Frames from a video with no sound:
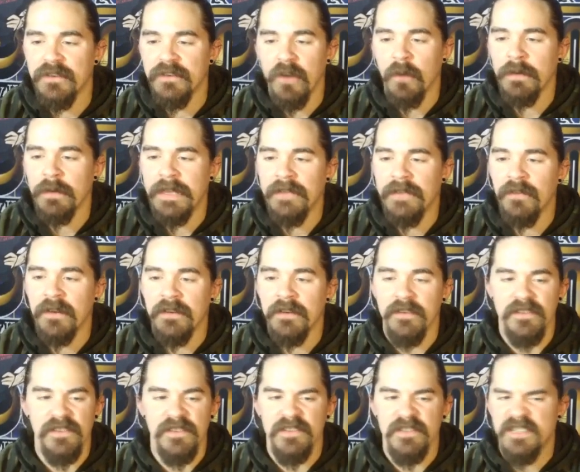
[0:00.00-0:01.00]
don't even
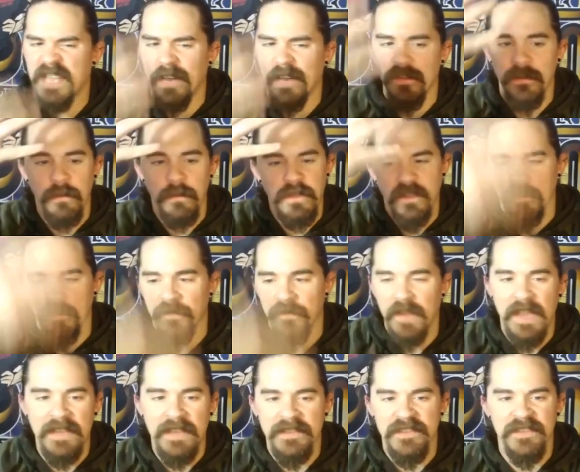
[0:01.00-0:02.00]
sell them with their
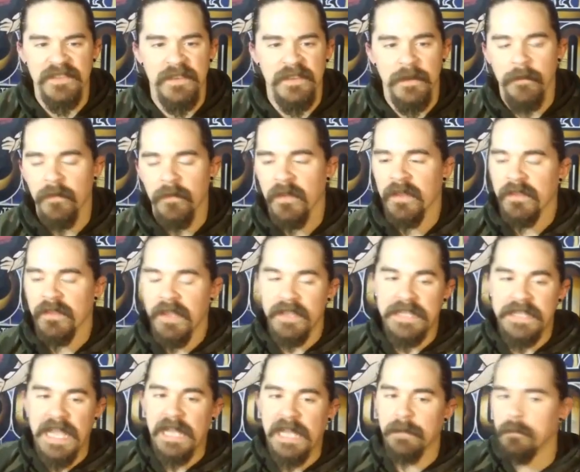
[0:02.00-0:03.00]
face they
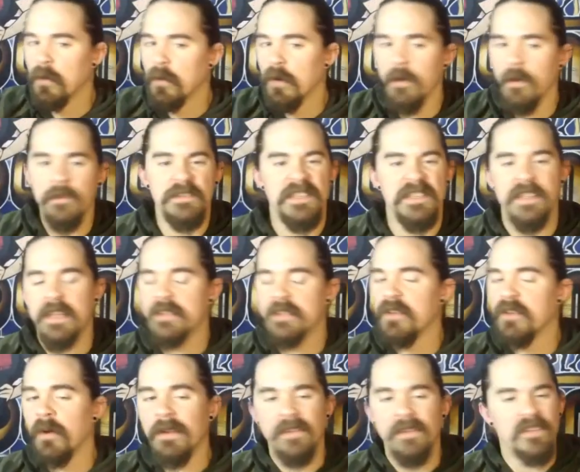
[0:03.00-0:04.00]
take moves and then
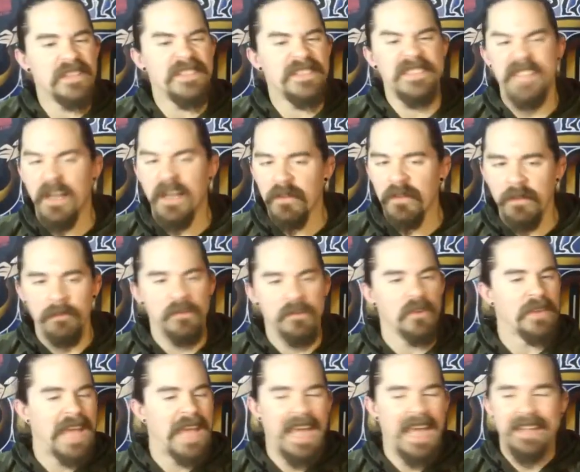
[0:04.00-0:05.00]
don't even sell them,
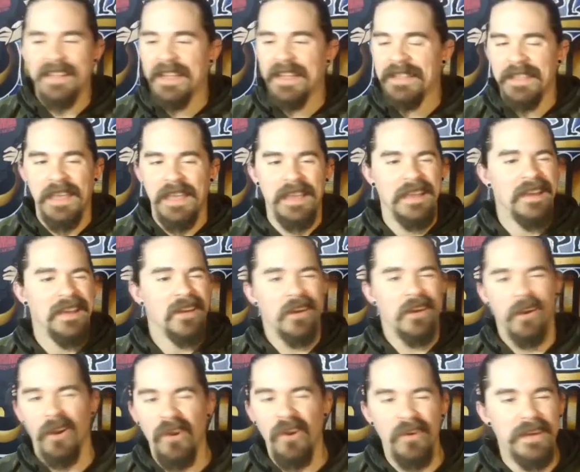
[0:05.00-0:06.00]
don't act like they
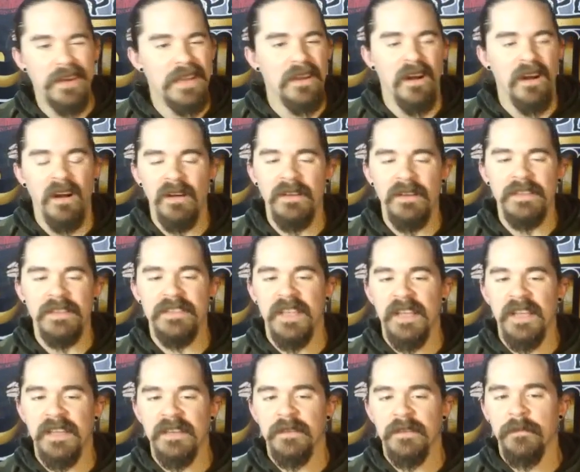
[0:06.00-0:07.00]
hurt at all. It's
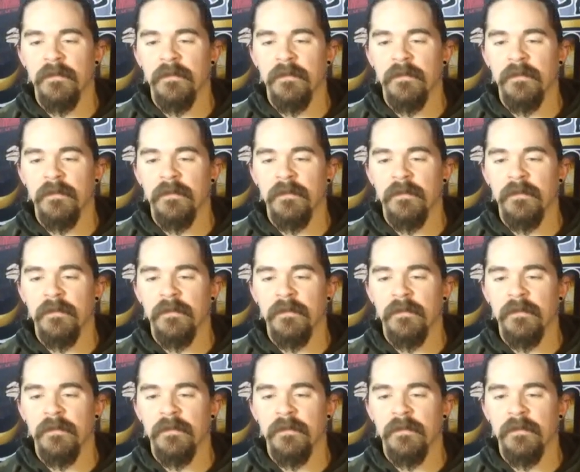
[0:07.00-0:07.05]
like